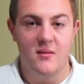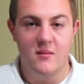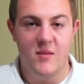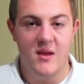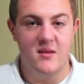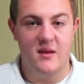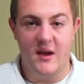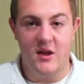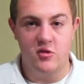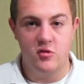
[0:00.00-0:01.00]
being
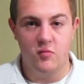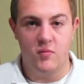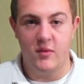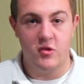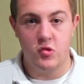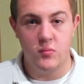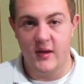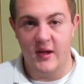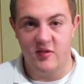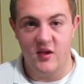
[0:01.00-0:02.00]
denied soup from the soup
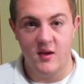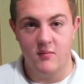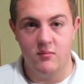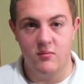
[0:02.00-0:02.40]
Nazi in